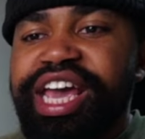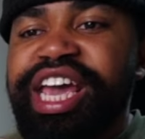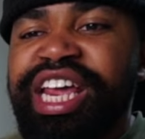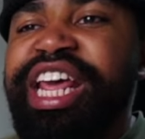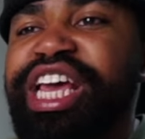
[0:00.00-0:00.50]

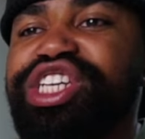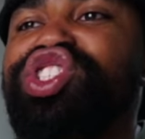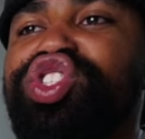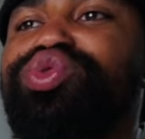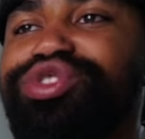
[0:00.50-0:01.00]
in
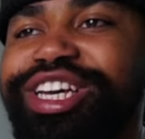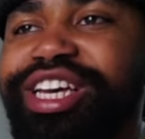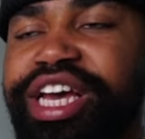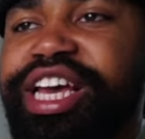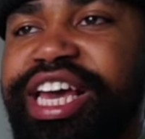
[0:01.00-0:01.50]
history
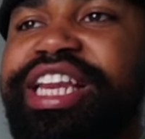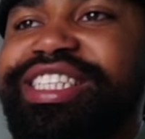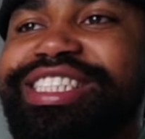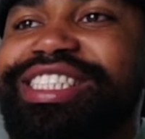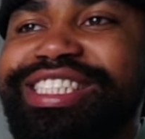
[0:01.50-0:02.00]
in
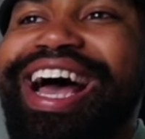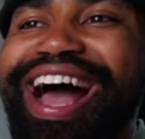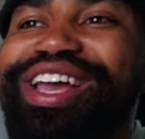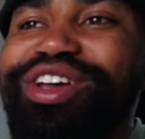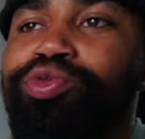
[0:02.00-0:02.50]
this
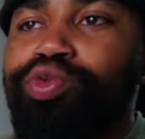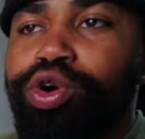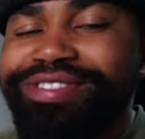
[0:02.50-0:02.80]
entire world.